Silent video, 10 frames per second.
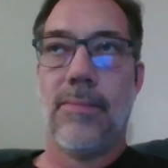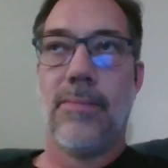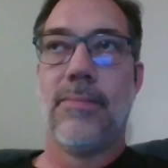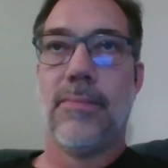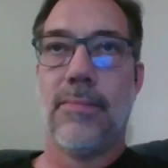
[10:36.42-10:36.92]

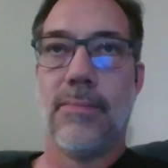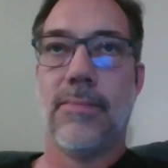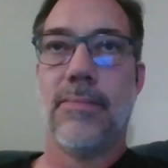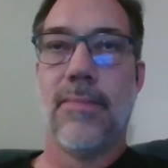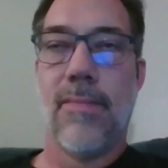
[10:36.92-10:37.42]

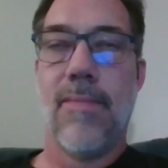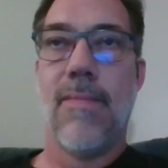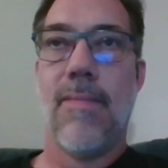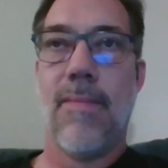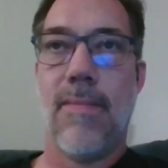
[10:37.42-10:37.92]

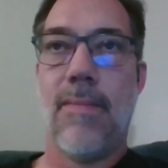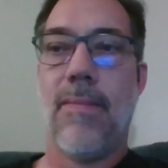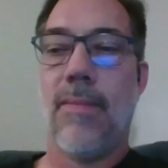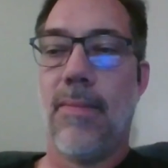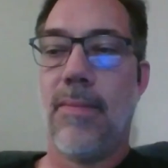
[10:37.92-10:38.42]

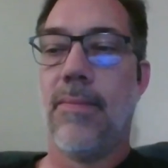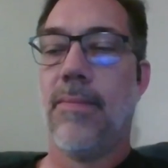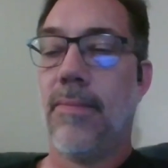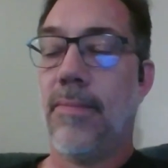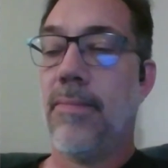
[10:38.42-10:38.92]

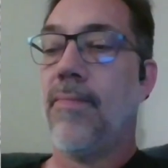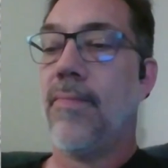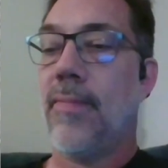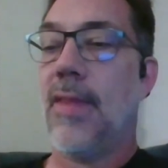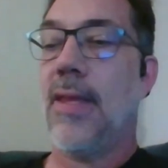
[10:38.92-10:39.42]

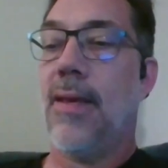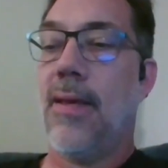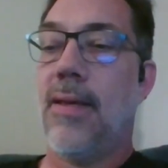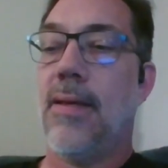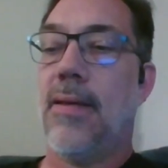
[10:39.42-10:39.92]

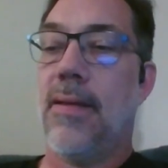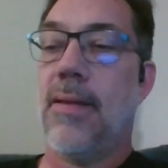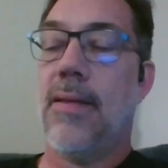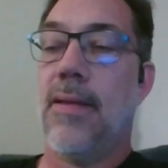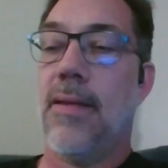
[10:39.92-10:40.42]

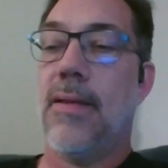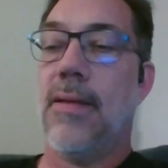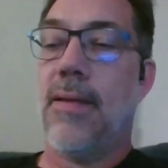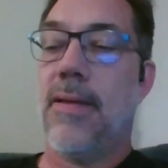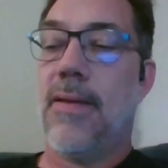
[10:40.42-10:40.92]

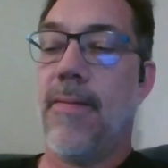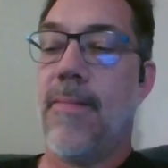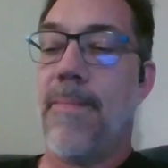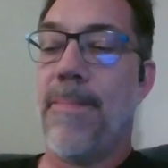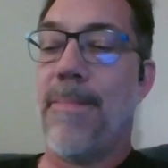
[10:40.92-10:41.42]

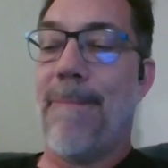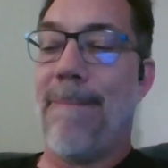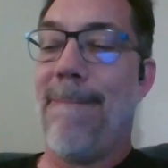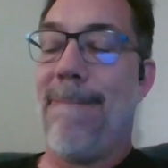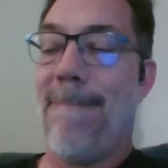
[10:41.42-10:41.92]

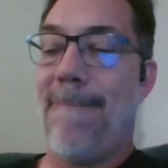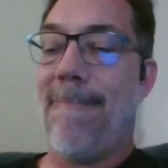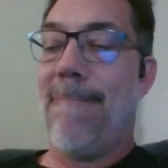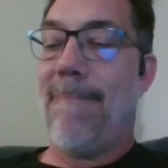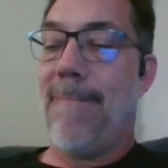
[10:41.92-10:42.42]

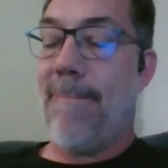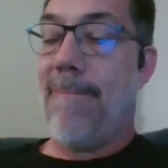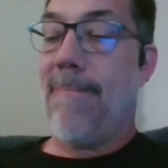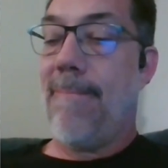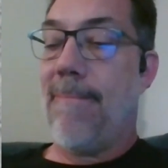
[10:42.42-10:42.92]

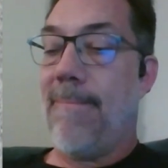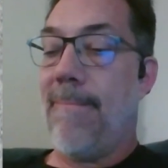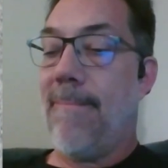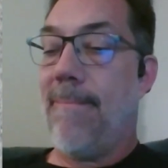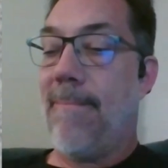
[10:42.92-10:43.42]

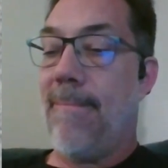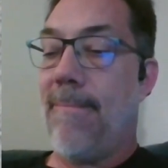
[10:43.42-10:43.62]
(silent)